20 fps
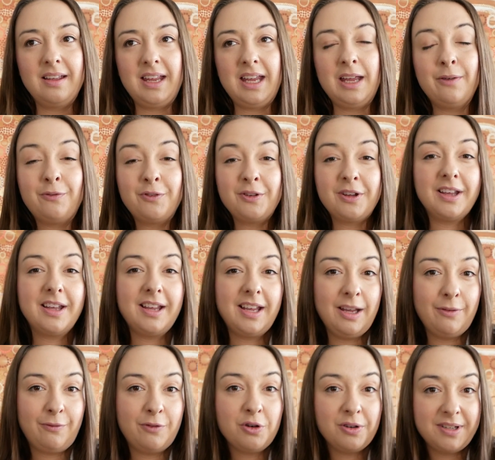if
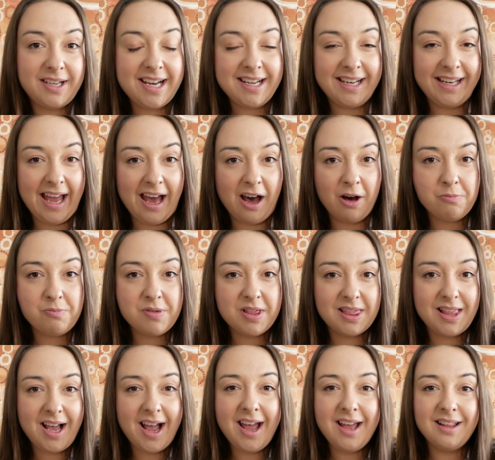you're needing help
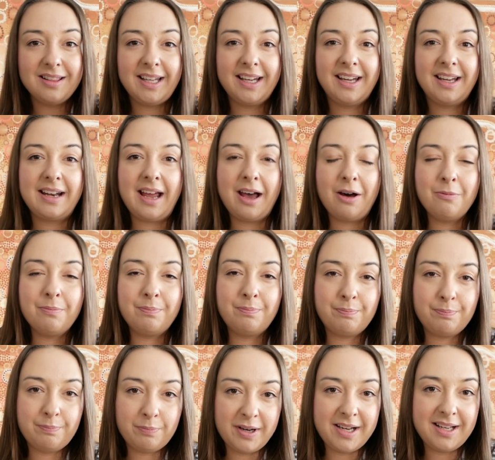with that, they can help
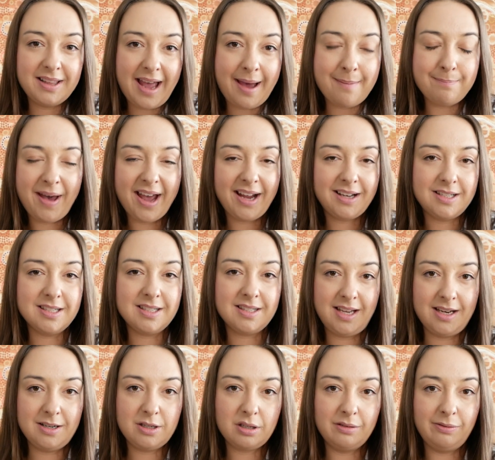bring that back to
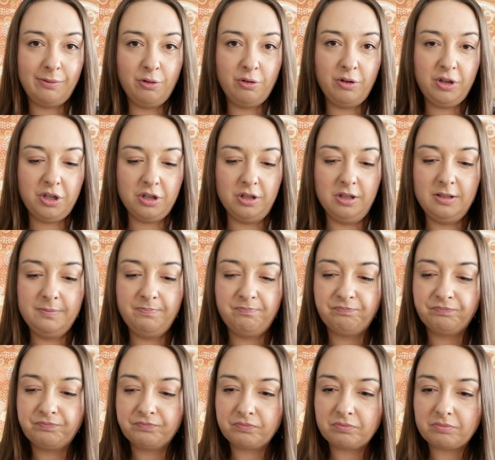center for
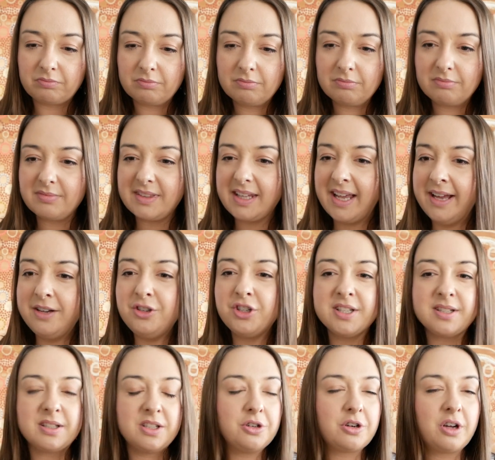you. And
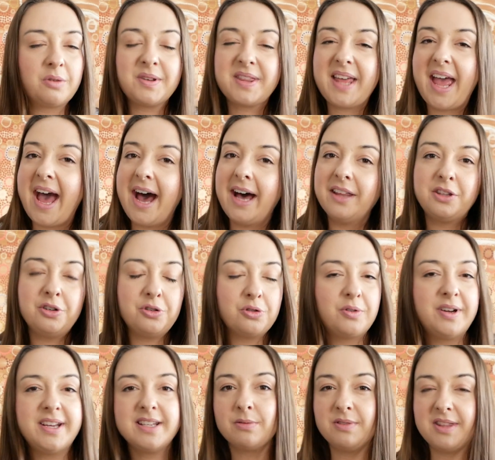just, you know, without the
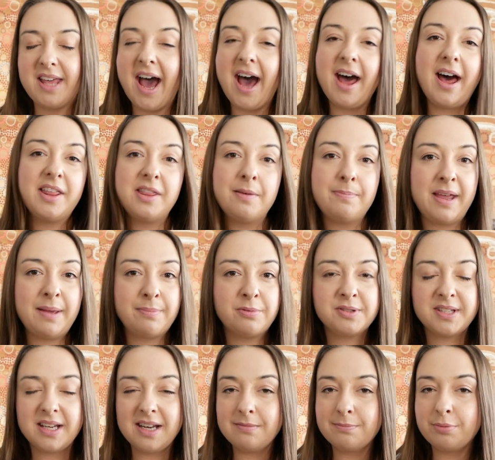noise, without other
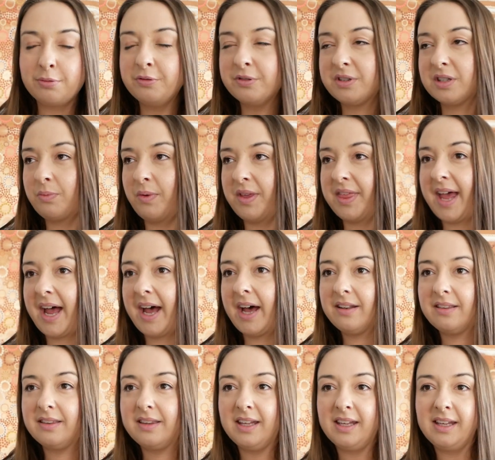people's inputs,
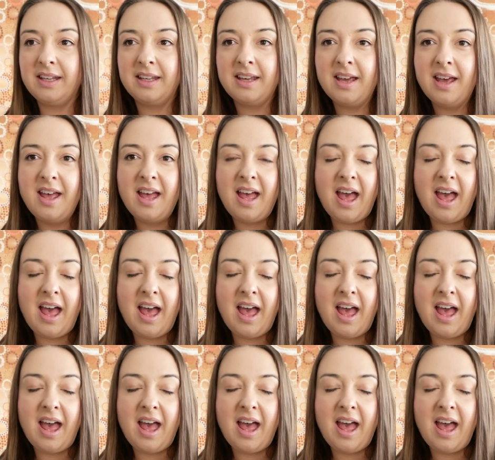without the